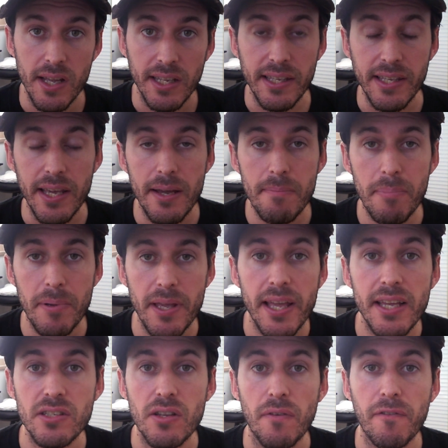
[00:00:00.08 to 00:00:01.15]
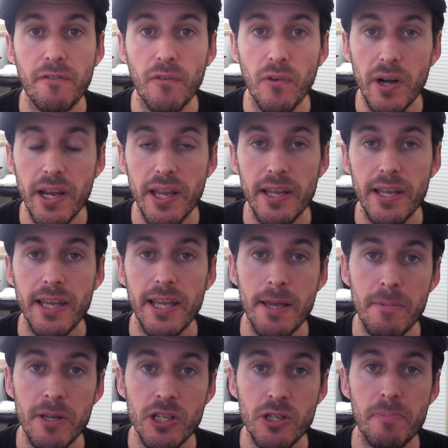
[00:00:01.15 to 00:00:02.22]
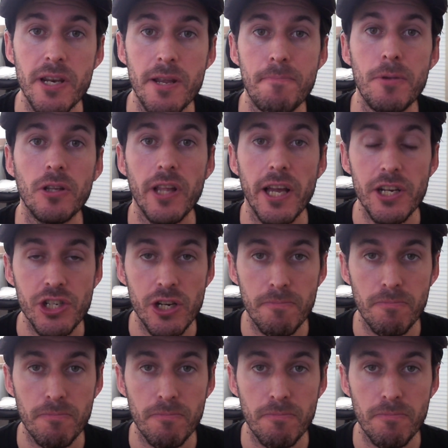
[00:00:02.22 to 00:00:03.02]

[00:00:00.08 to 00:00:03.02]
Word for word: GIMP is a free image manipulation